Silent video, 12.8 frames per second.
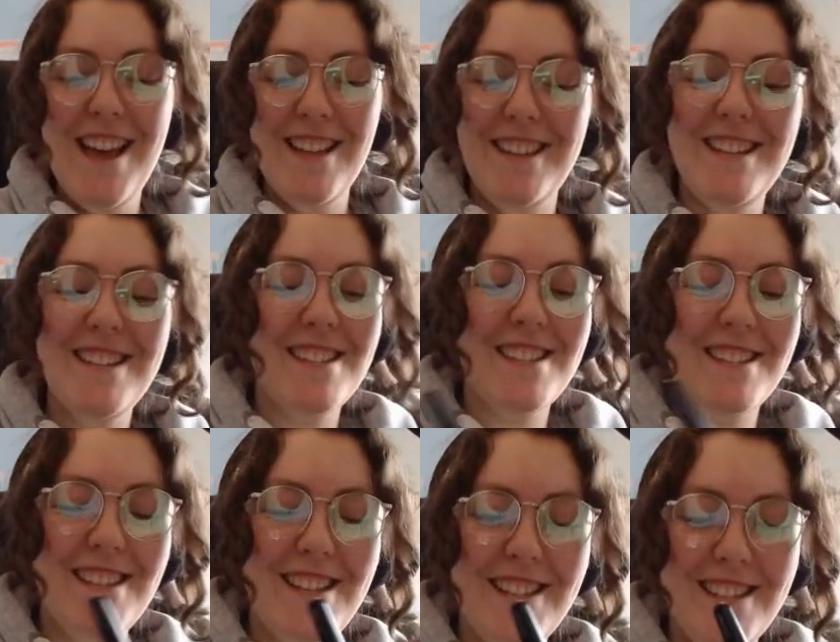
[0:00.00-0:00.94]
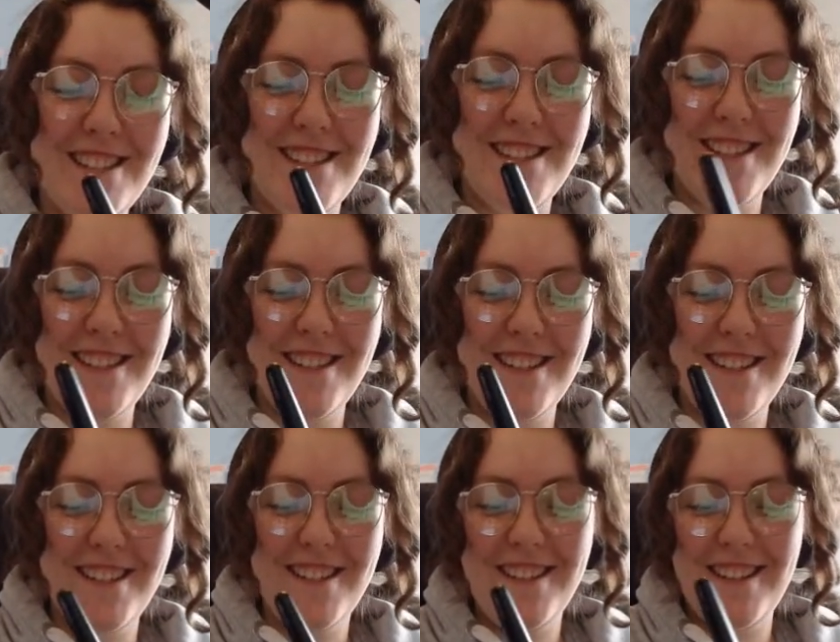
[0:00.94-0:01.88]
This is
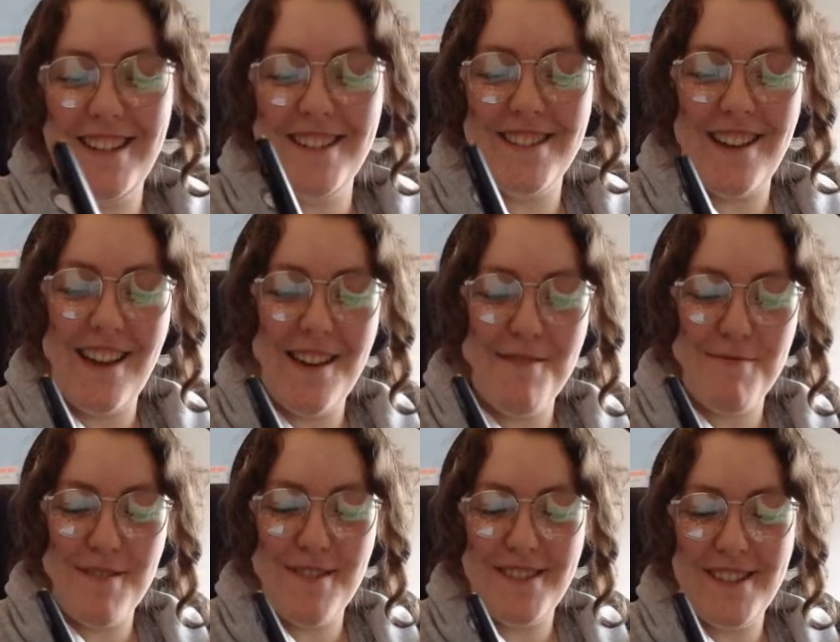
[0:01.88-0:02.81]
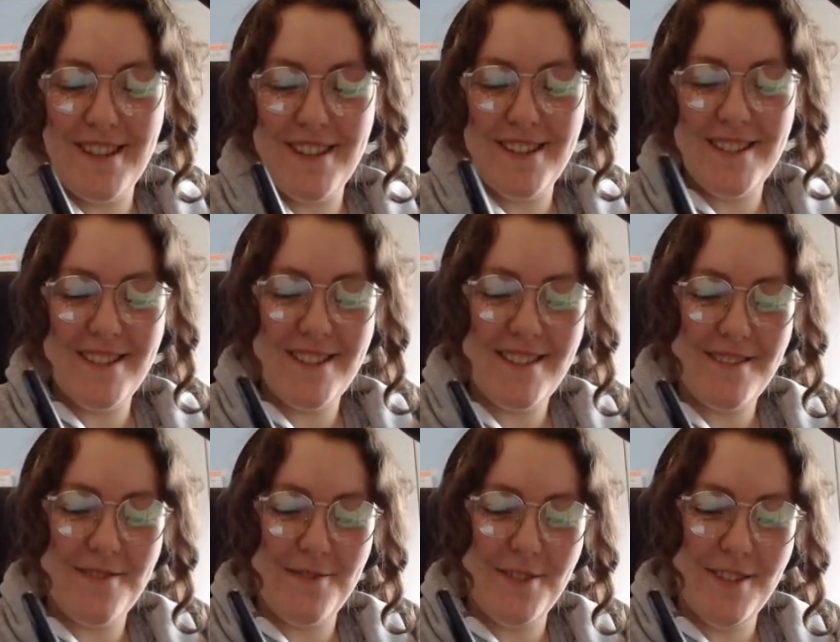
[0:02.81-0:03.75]
the entire process
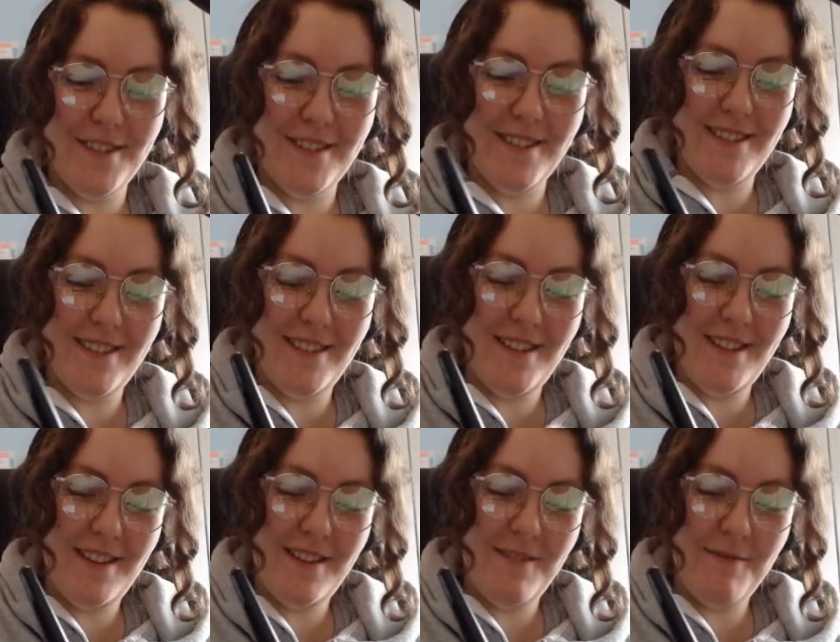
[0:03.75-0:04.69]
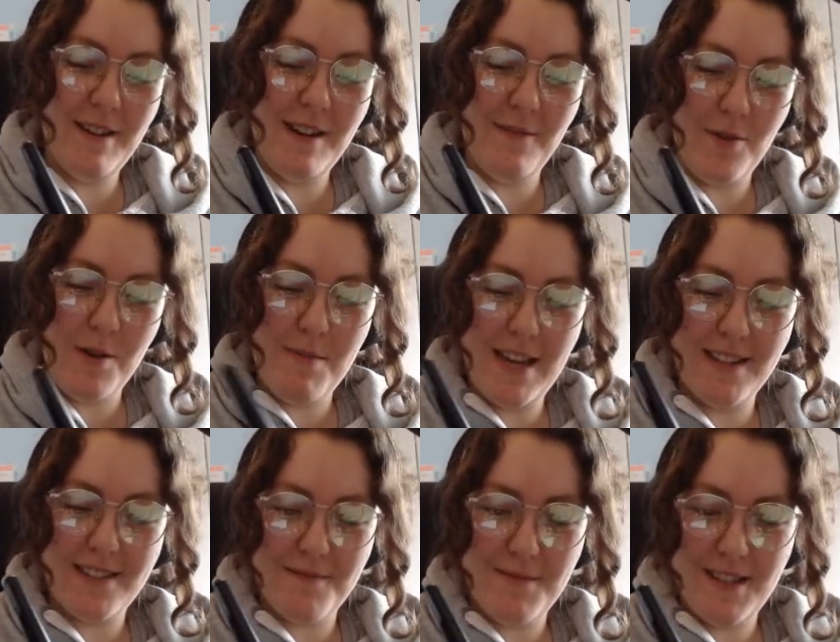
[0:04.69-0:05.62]
for whenever I make
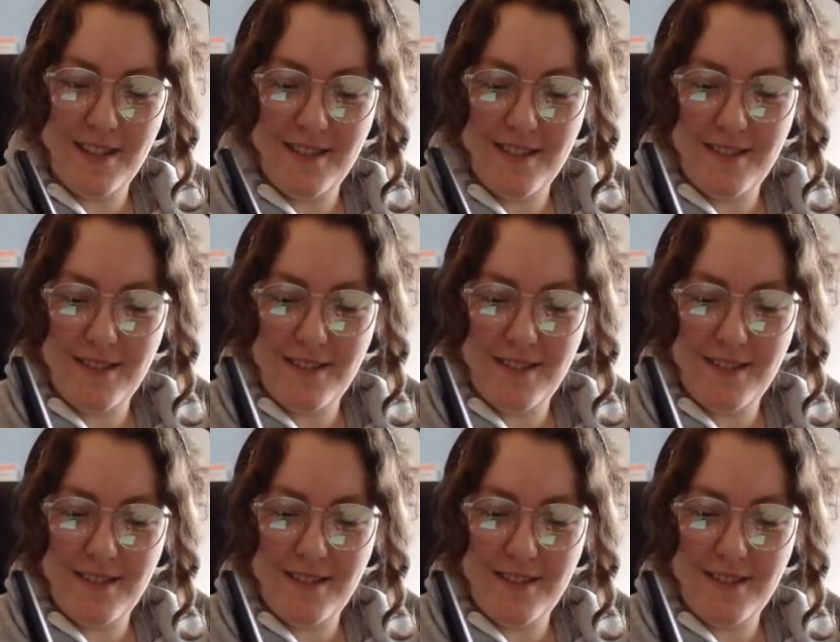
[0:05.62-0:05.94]
something.